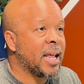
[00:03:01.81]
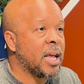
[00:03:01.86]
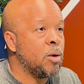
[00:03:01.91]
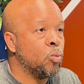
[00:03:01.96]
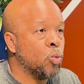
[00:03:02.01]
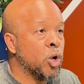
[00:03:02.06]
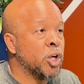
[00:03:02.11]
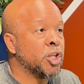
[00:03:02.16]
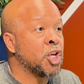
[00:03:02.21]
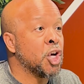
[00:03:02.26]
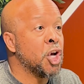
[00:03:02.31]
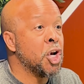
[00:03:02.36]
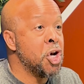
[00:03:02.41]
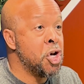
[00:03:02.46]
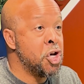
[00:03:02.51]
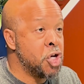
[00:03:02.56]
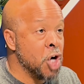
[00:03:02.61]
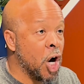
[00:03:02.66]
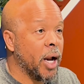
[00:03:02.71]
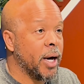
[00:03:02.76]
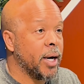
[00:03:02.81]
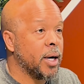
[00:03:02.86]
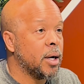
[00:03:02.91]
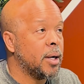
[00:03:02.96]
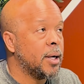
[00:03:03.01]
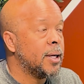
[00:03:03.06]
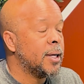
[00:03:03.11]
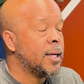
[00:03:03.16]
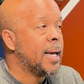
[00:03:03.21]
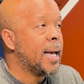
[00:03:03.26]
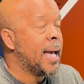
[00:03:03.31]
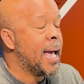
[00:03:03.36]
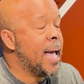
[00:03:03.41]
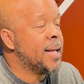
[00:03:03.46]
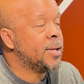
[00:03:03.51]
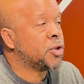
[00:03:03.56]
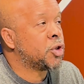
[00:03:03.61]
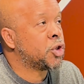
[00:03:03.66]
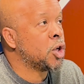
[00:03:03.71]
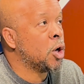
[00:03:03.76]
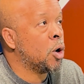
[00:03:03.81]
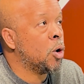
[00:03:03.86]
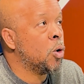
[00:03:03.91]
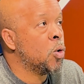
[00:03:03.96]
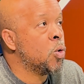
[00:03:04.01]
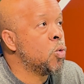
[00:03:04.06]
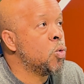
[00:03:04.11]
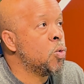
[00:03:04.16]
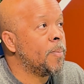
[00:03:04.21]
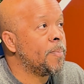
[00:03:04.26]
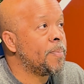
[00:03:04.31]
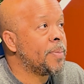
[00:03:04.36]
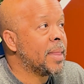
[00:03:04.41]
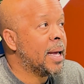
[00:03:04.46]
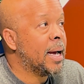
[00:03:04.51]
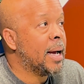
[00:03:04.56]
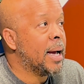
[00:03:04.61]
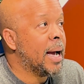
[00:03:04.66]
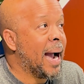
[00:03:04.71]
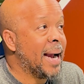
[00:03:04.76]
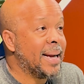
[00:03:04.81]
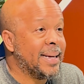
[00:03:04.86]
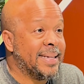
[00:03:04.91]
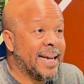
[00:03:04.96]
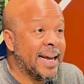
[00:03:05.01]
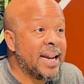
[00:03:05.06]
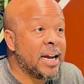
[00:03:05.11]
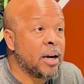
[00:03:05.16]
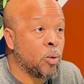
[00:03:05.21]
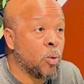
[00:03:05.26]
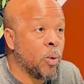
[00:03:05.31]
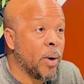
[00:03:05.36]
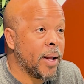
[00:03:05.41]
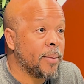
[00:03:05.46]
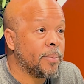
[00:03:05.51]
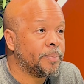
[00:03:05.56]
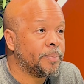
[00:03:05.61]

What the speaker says: was done. And so I didn't quit.